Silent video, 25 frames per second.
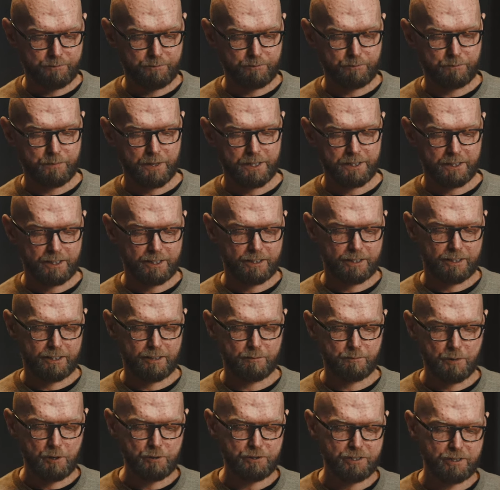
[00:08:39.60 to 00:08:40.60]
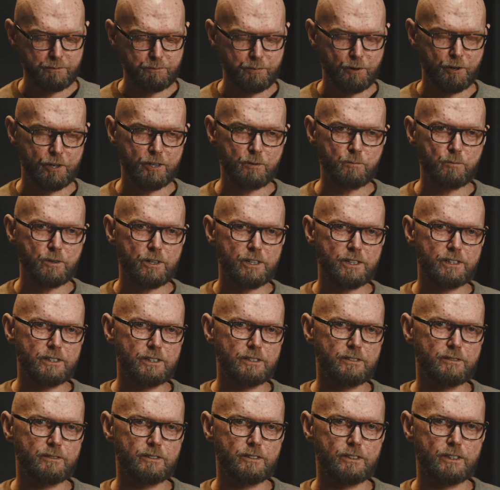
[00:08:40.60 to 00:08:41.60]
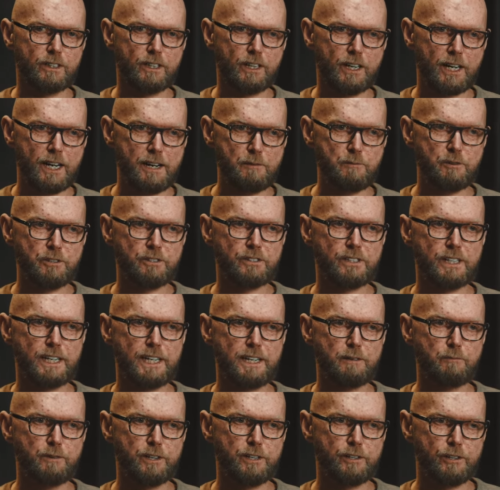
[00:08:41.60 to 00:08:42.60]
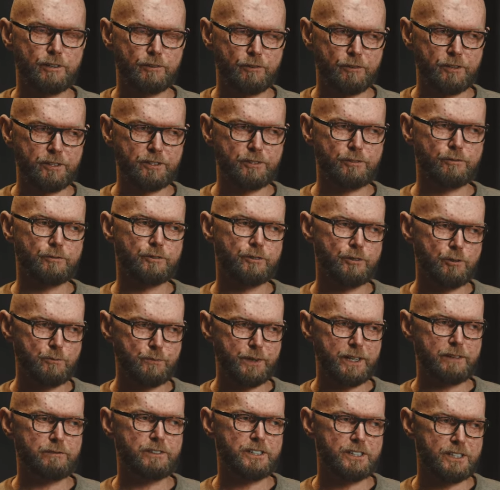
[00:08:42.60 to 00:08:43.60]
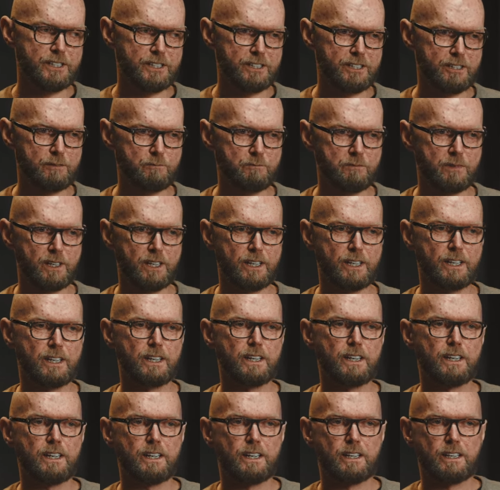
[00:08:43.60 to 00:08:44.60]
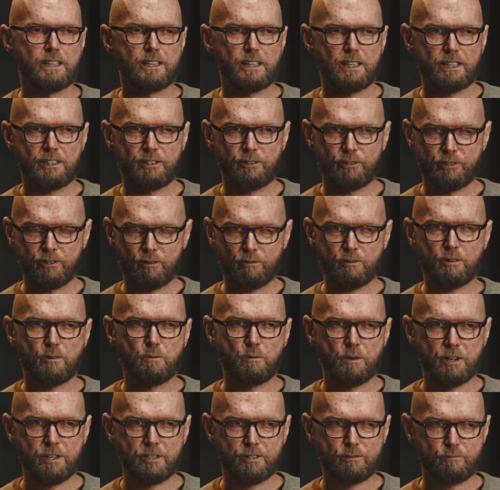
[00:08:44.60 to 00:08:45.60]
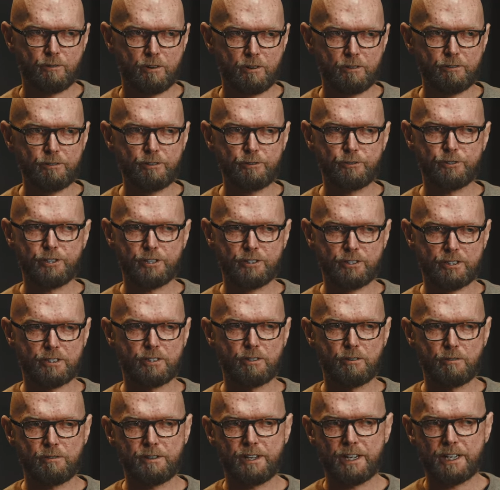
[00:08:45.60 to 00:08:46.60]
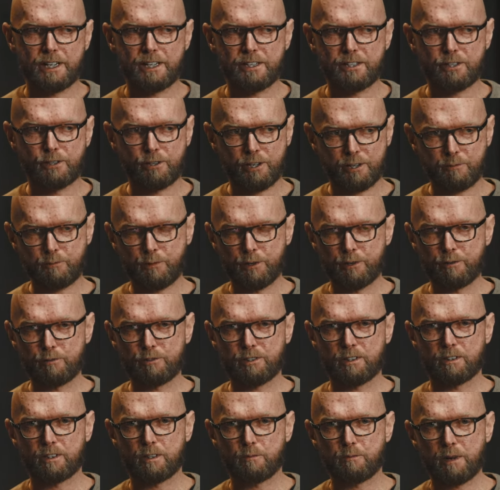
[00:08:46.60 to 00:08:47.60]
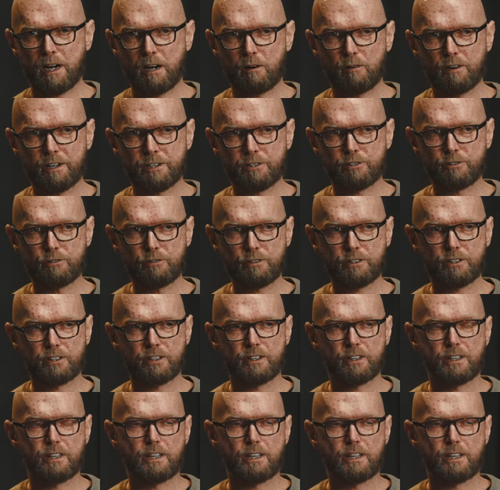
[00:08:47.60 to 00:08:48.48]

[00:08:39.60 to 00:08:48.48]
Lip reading: But the most important one, I would say, when you're going to a new PV system, you don't know what is wrong, you just know that it's not producing the power it should.